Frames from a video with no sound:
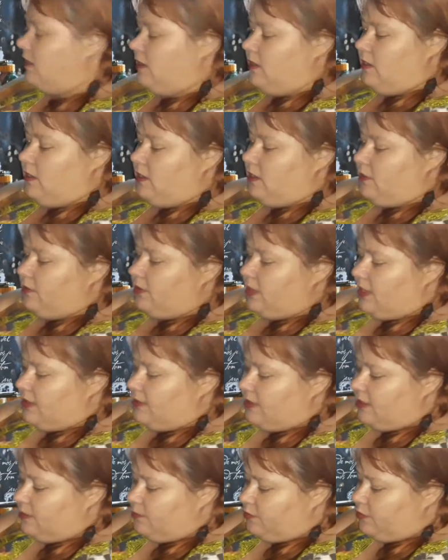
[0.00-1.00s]
Okay,
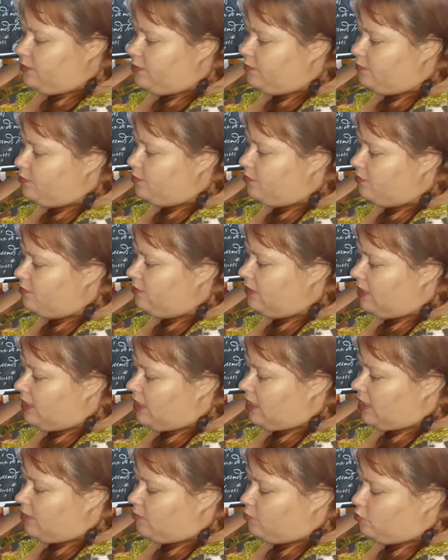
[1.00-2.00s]
that purple
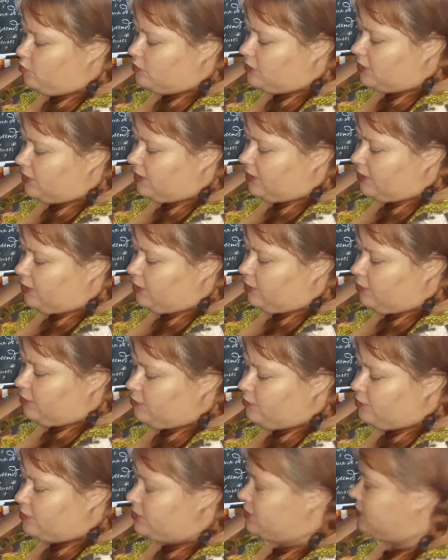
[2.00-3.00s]
I'm also going to
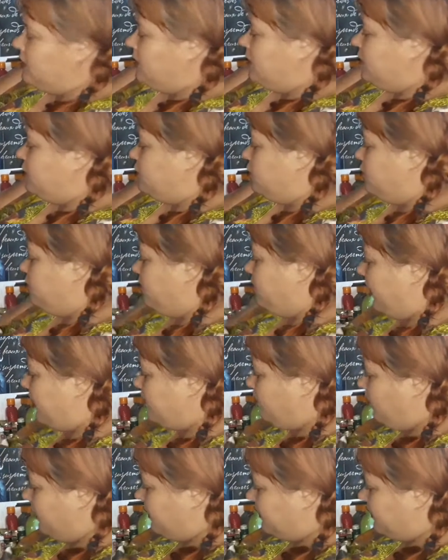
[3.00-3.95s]
use to make my